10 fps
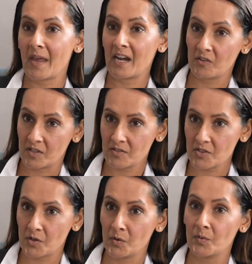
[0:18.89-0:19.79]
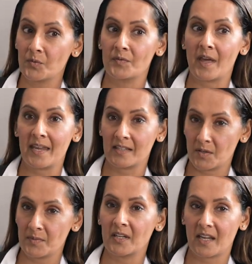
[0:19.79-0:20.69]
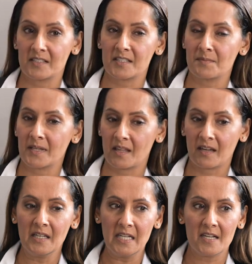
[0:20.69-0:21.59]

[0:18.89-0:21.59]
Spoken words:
parents who they had communicated to me that